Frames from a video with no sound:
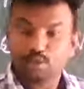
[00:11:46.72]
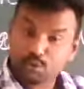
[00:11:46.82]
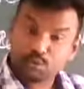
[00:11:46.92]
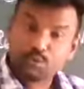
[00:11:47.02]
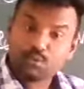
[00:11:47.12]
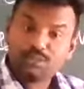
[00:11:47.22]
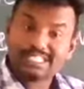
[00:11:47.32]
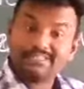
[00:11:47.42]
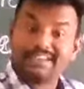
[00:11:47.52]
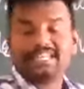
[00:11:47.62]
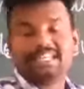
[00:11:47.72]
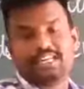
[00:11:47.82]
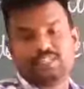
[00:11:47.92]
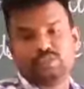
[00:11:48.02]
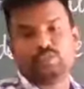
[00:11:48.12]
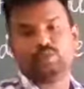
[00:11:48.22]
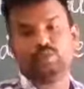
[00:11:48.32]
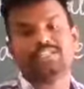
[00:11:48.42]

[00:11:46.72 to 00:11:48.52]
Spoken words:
Through sweat also,